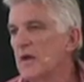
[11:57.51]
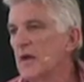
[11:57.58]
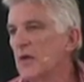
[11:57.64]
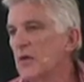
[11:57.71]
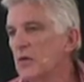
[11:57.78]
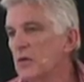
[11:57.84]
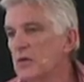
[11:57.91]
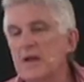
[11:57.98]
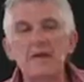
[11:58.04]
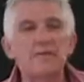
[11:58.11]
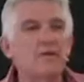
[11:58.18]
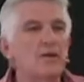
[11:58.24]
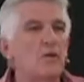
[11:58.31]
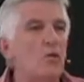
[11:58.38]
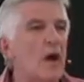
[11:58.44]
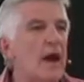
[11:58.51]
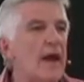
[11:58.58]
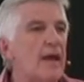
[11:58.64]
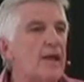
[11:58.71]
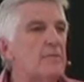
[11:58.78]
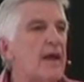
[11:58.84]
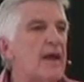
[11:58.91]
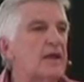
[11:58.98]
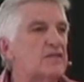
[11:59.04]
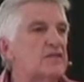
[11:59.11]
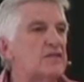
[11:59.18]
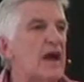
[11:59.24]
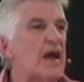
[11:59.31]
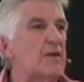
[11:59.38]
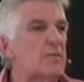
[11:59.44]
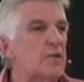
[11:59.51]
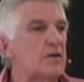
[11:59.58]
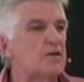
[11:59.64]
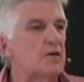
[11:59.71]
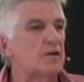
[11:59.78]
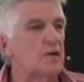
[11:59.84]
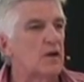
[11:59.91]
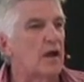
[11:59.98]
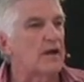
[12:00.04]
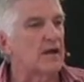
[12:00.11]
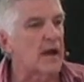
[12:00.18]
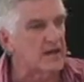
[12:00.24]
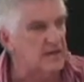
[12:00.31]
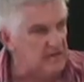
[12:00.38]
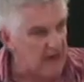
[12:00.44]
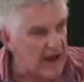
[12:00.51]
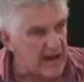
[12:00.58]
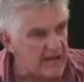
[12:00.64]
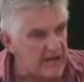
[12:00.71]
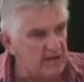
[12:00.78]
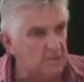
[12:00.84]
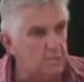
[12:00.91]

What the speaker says: live in a way and make statements against us as